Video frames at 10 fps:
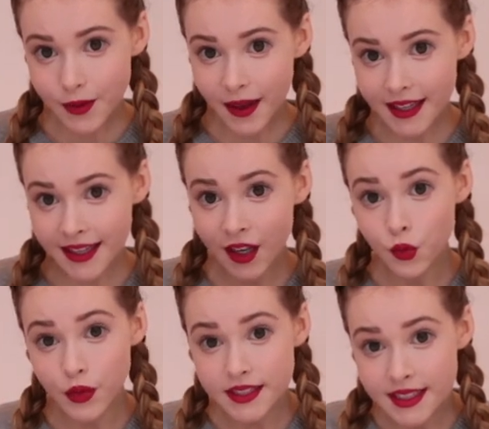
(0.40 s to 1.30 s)

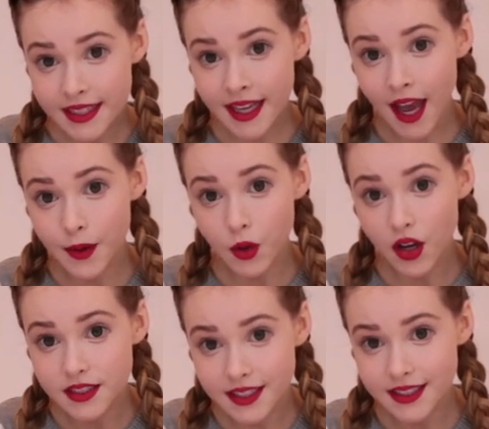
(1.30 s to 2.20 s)
everybody! Recently, I'm
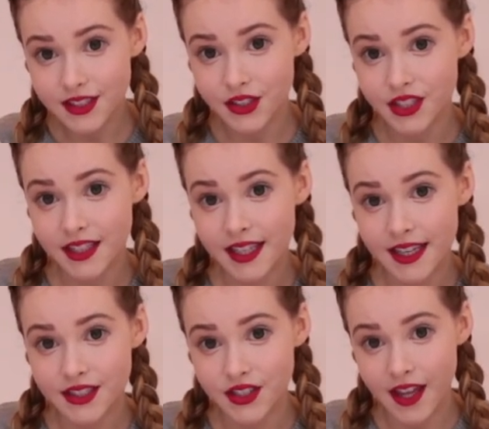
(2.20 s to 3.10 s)
constantly searching the
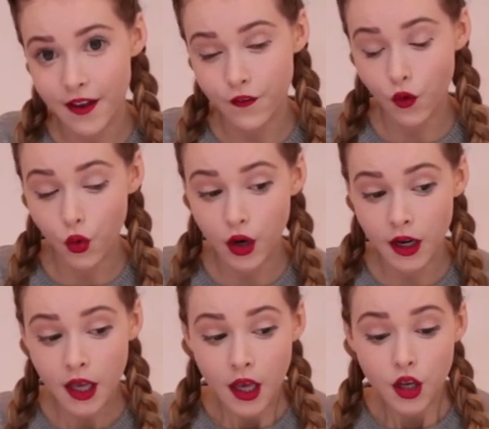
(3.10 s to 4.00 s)
internet
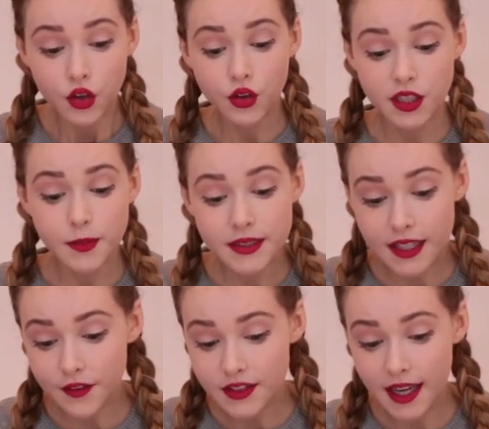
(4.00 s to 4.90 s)
for
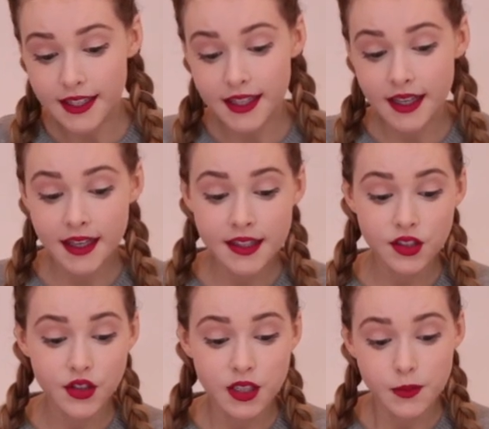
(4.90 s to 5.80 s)
Christmas gift
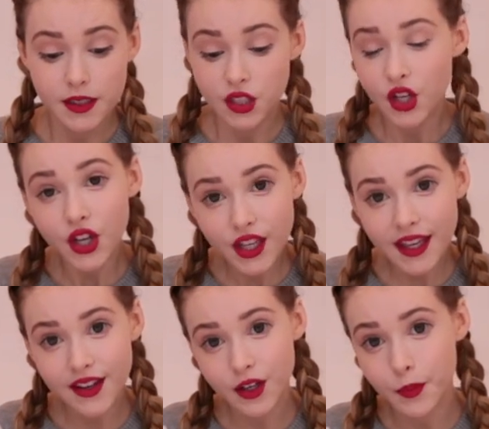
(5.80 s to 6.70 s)
ideas, Christmas
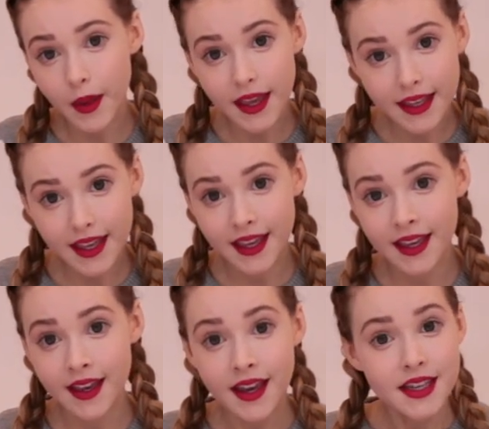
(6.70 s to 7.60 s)
cooking or
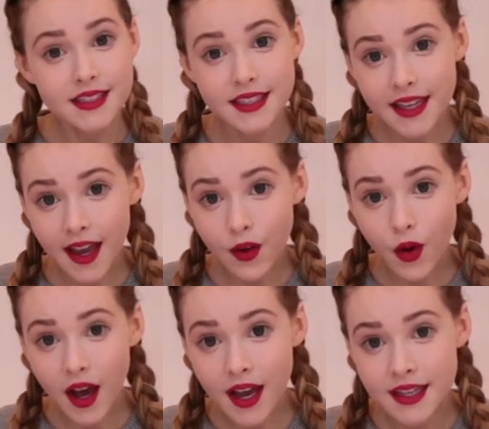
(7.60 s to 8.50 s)
baking,
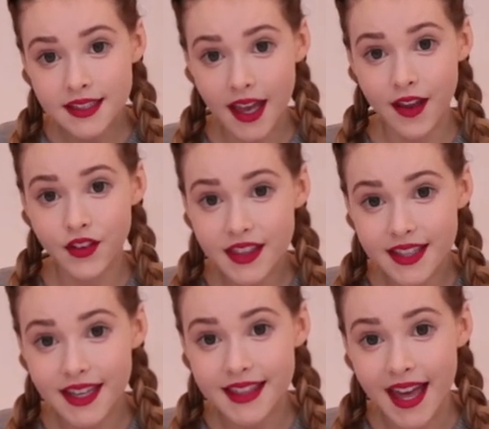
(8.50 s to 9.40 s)
DIYs,
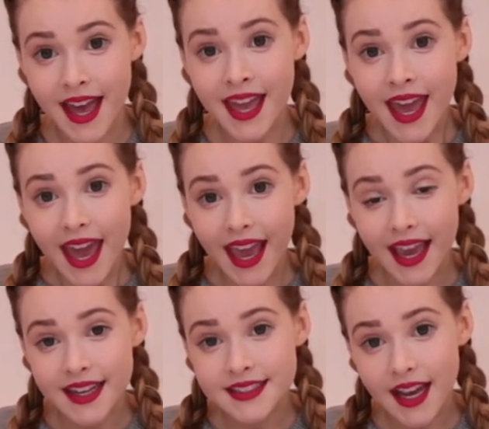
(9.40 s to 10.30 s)
everything like that.
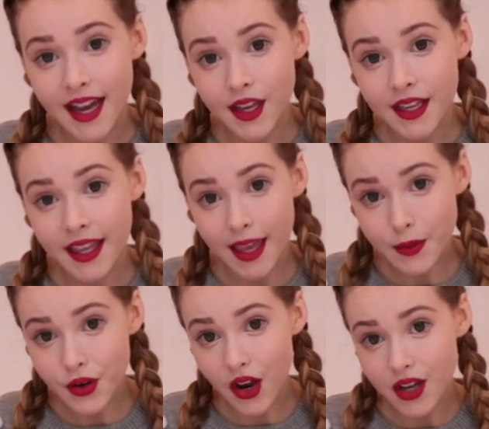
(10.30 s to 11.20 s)
And I
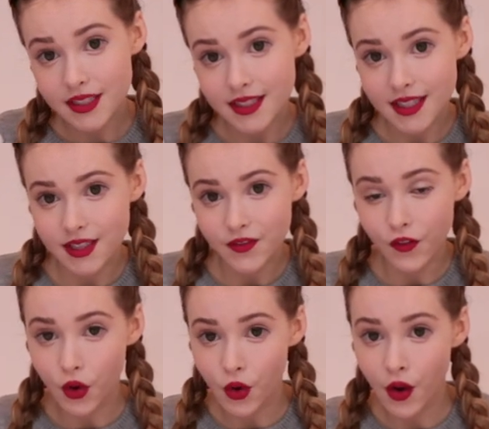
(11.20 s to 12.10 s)
came across this
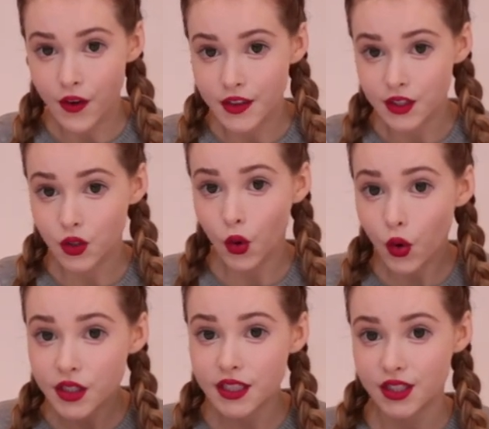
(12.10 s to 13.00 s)
photo of this
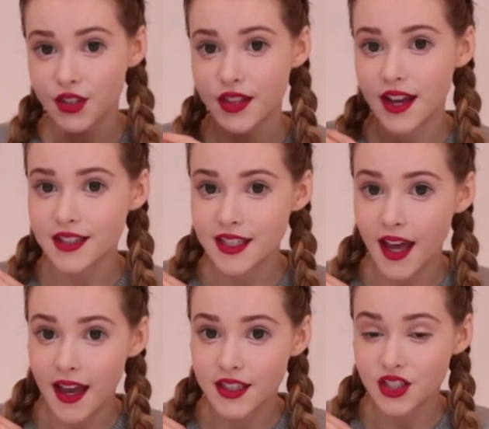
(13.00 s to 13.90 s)
gorgeous
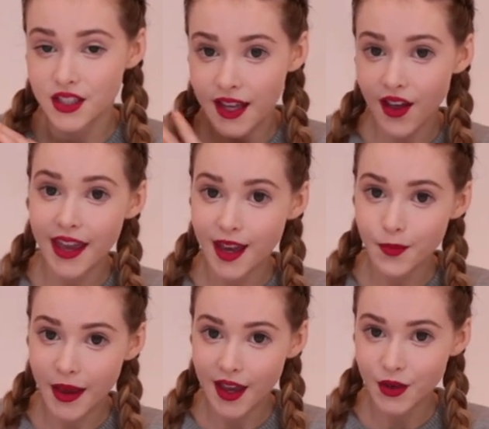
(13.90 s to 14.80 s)
2009 Chanel
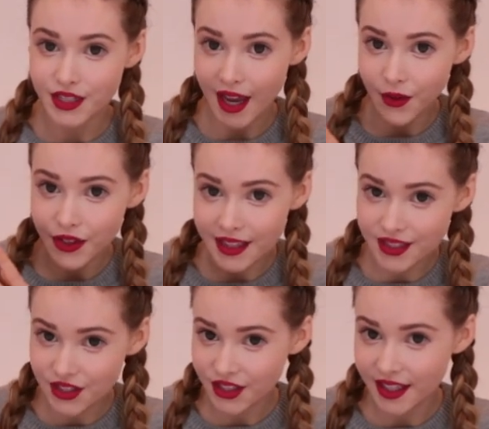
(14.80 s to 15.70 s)
handbag, which I will
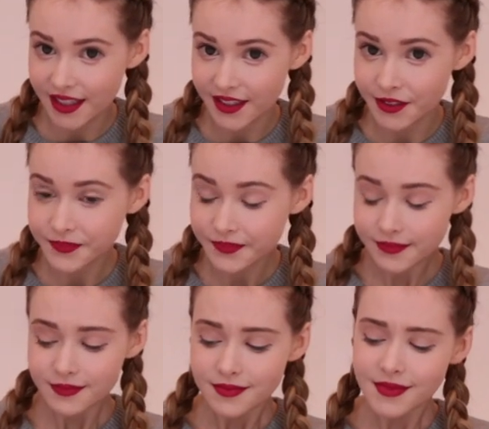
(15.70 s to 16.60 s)
insert here.
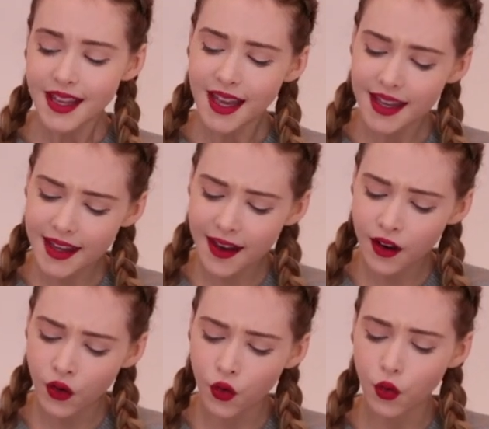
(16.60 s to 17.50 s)
And
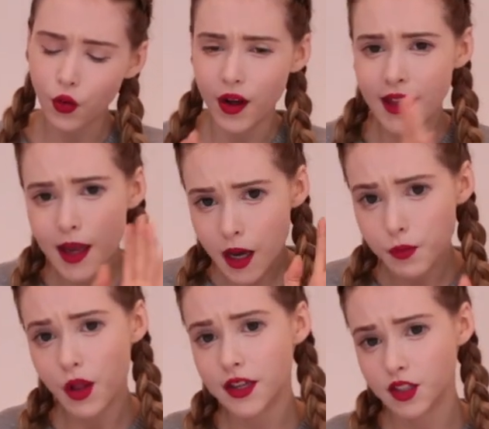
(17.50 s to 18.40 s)
now, while
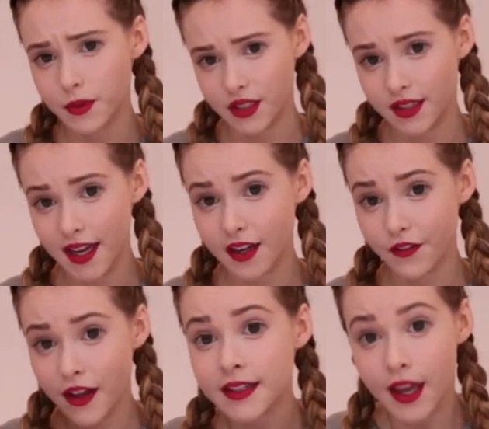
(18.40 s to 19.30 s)
I applaud you, Mr.
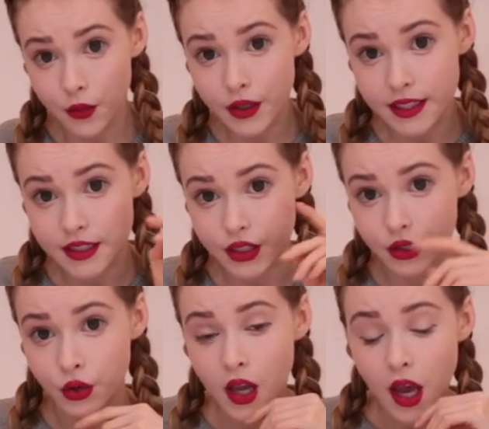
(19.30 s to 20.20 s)
Lagerfeld, I really
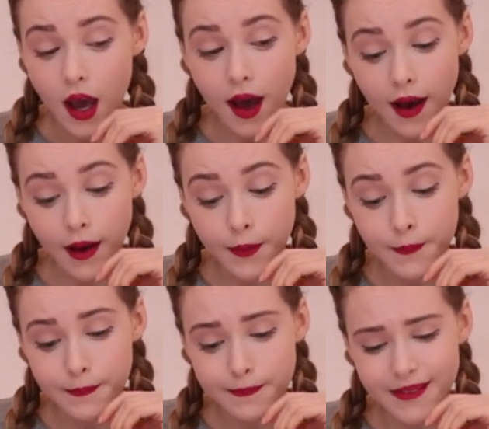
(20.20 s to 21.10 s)
do,
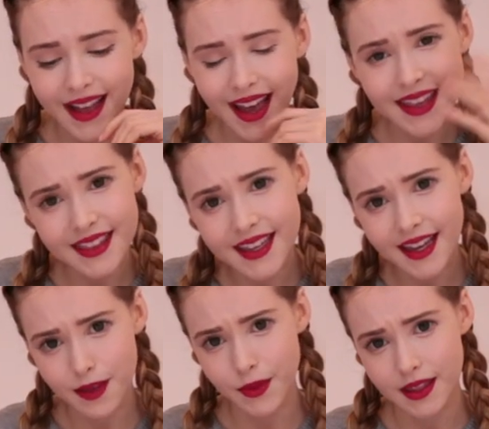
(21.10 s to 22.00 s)
I think
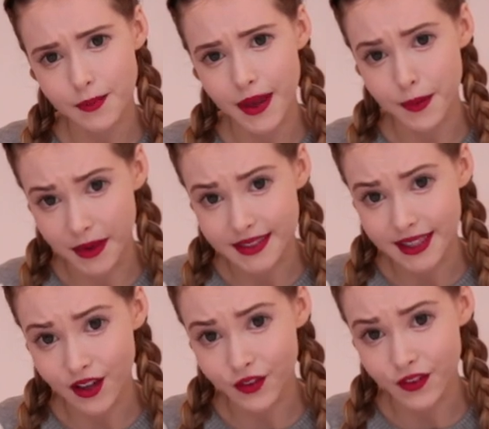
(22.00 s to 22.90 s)
I can make the bag
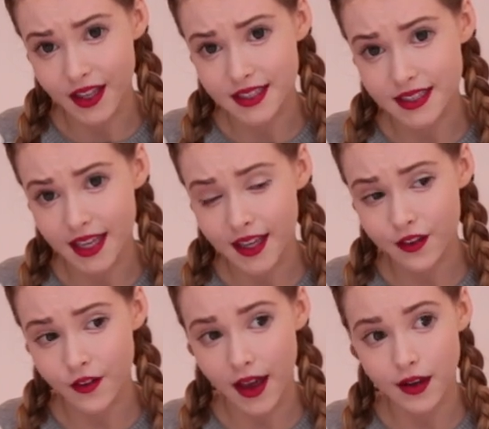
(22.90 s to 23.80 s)
myself and
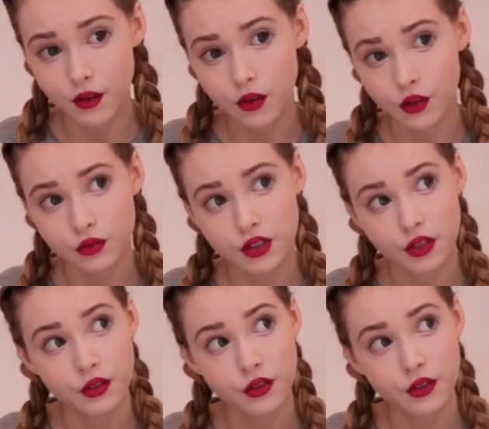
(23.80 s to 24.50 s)
save, I don't know,